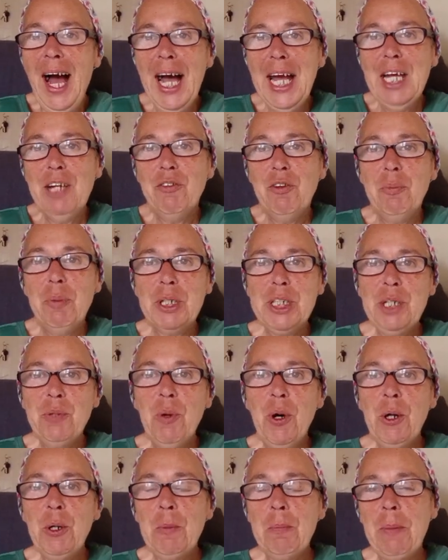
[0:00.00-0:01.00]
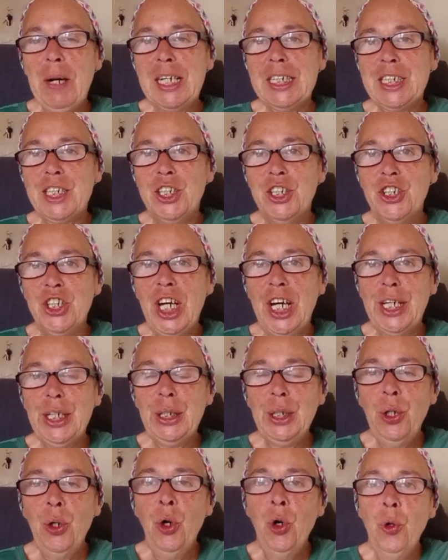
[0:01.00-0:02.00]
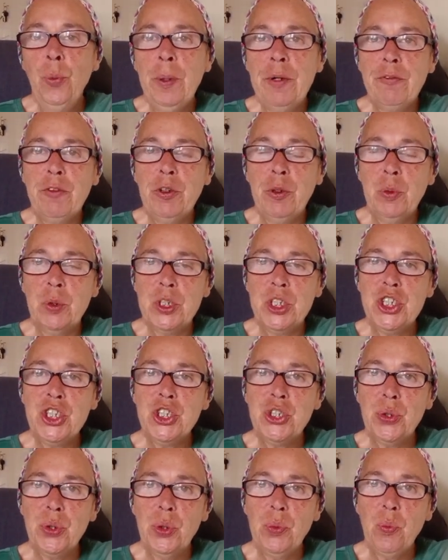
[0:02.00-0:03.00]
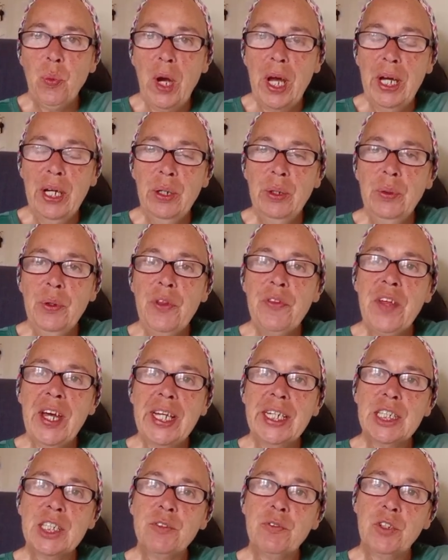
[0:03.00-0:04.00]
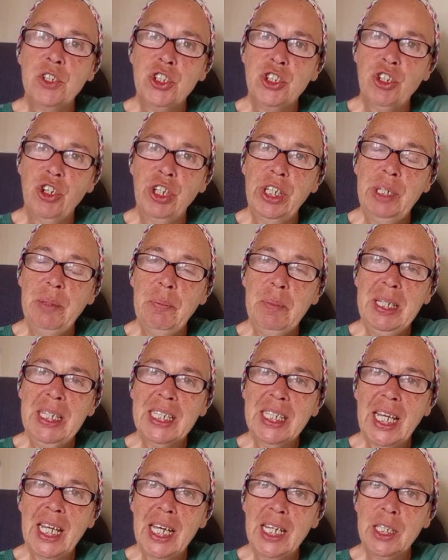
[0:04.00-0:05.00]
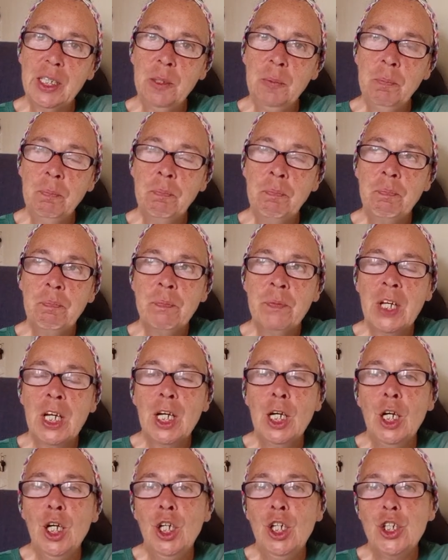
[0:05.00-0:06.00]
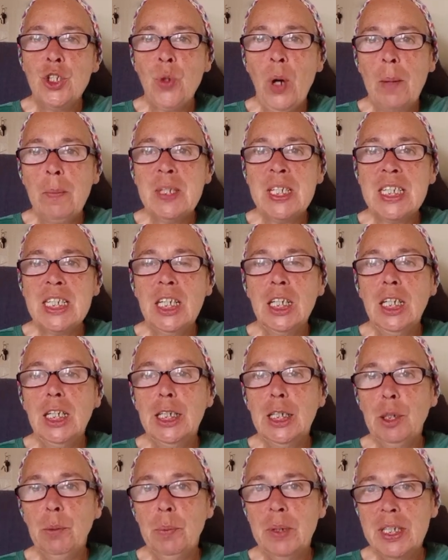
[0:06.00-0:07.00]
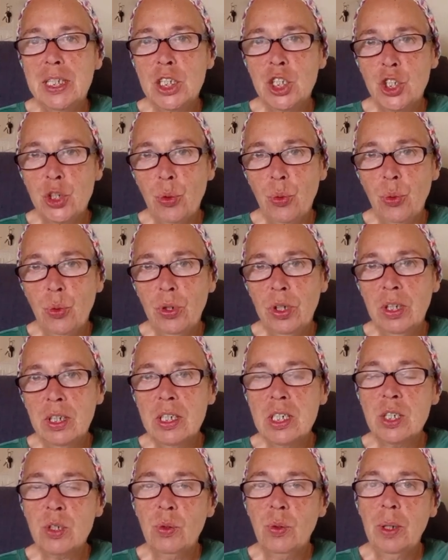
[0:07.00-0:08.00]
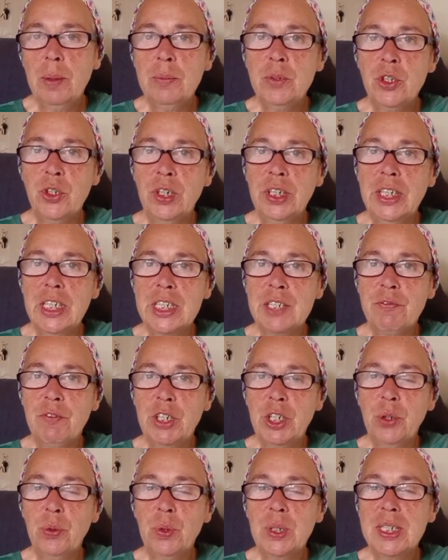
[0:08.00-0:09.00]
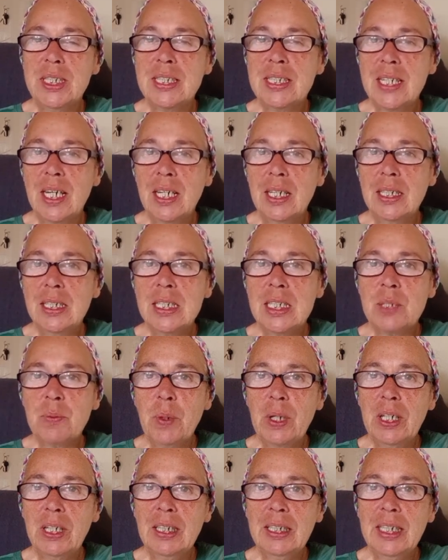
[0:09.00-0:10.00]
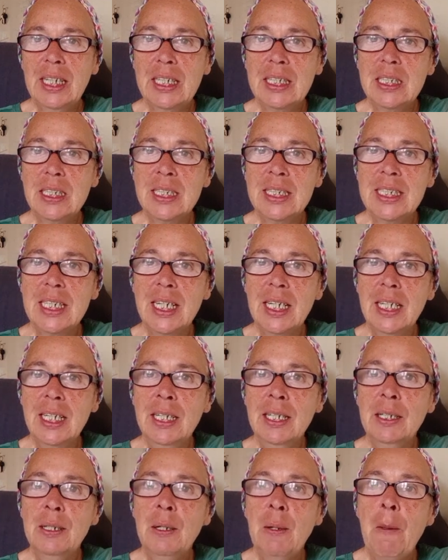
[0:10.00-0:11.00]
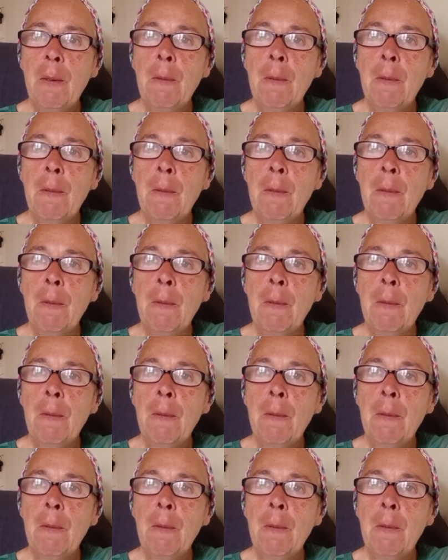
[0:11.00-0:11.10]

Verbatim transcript: Hi everybody, welcome back to the channel. Hope everyone's doing well. Thanks for joining me again. So I'm still a little bit sore, so I'm doing this video inside as well again today.